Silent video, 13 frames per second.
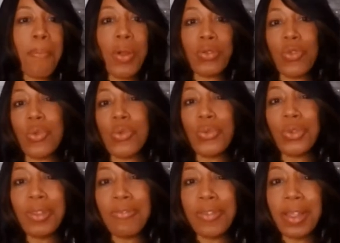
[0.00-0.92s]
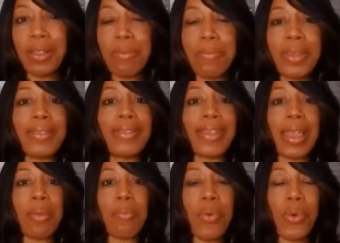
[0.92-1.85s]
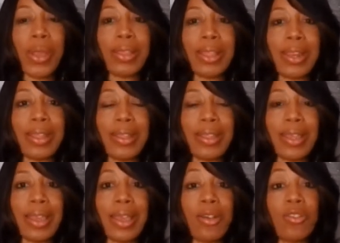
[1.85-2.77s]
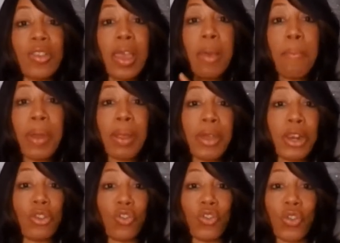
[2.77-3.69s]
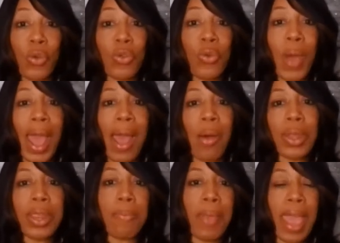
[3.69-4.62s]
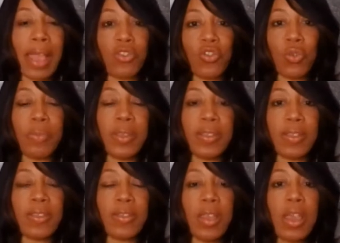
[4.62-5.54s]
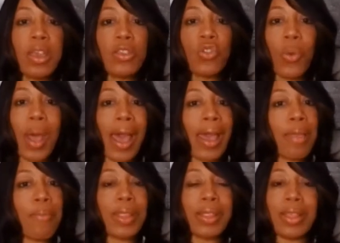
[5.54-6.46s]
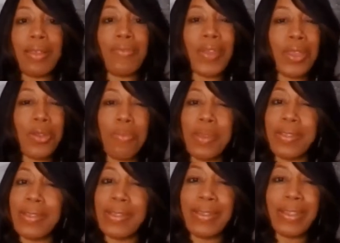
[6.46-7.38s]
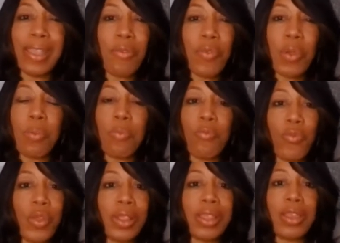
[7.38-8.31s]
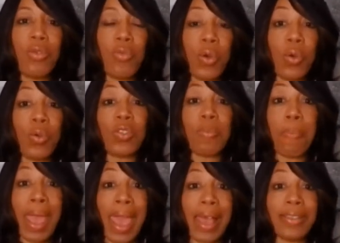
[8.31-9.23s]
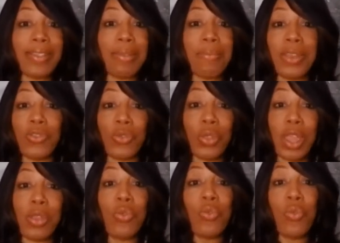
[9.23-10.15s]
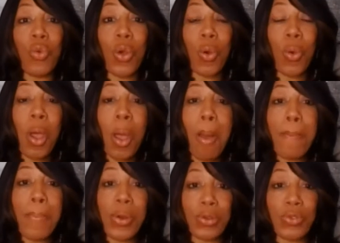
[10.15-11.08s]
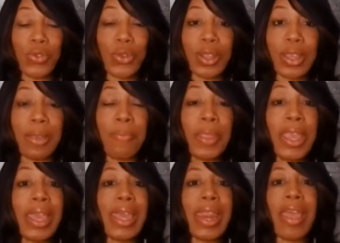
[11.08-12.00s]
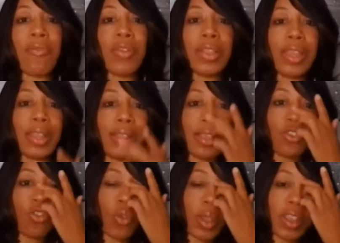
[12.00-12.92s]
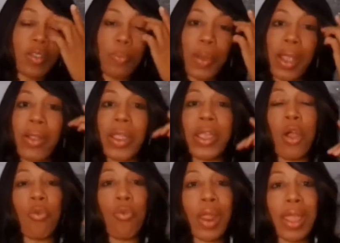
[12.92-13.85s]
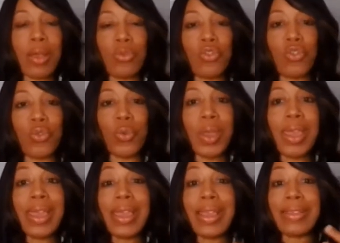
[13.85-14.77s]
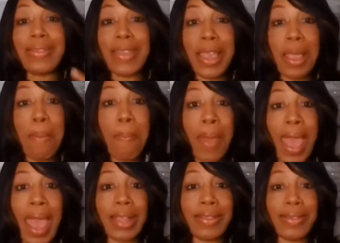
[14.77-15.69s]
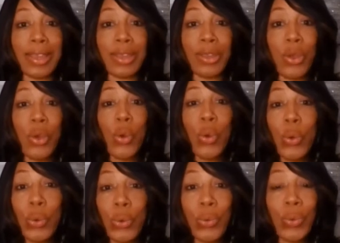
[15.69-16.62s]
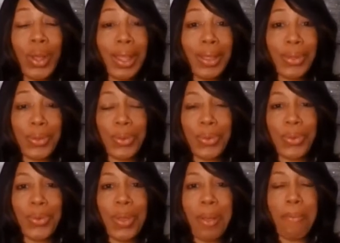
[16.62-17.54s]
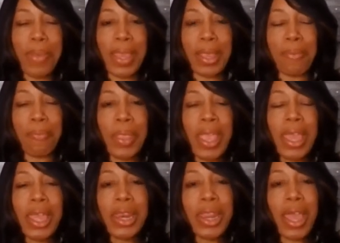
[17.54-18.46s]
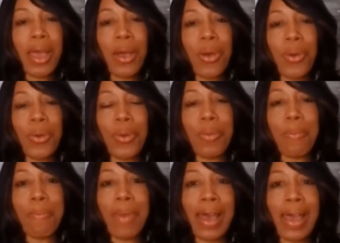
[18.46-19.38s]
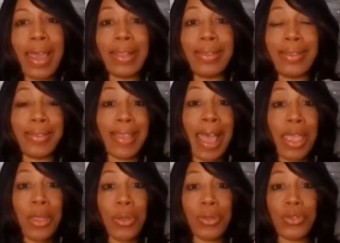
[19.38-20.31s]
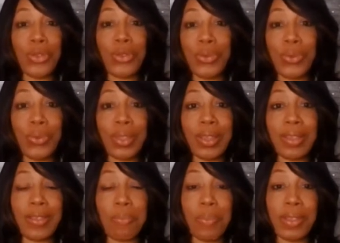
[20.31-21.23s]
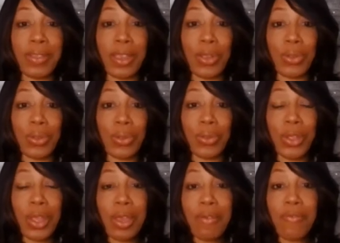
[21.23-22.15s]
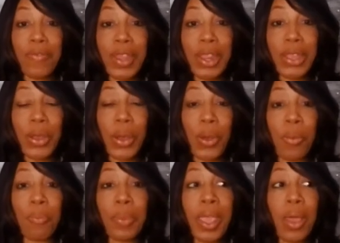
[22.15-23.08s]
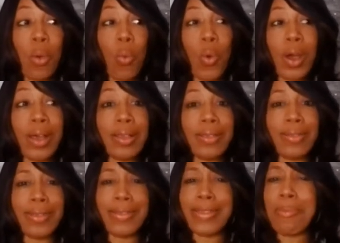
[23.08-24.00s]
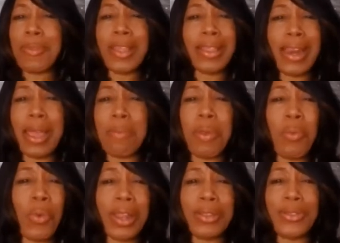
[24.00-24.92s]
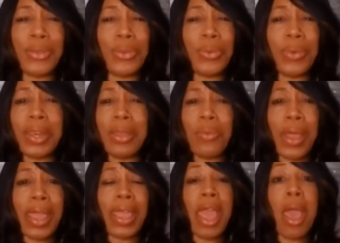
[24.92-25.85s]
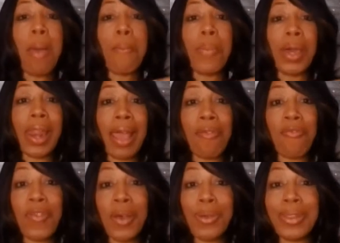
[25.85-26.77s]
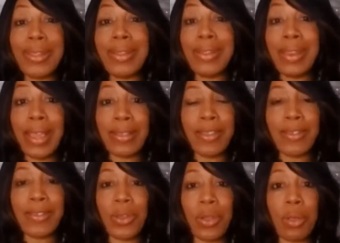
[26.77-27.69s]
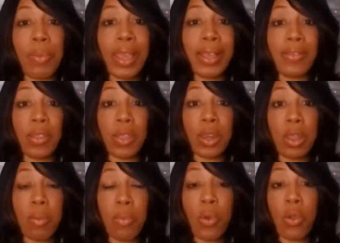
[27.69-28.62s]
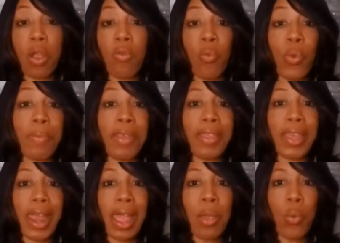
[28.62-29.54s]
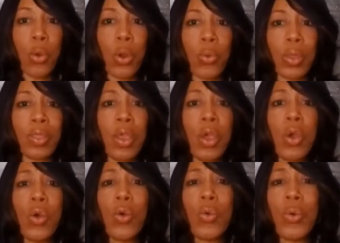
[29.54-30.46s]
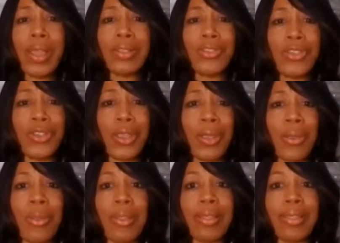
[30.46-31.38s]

personal development standpoint than anything else, but I'm going to show you how it impacts your business. So I believe that your business never really grows past the measure that you grow personally. And everything that's transpiring around you is impacting who you be. Now, my desire to do this particular video was something that I've been wanting to do anyway, but I felt it necessary because of the number of women that I work with who had shared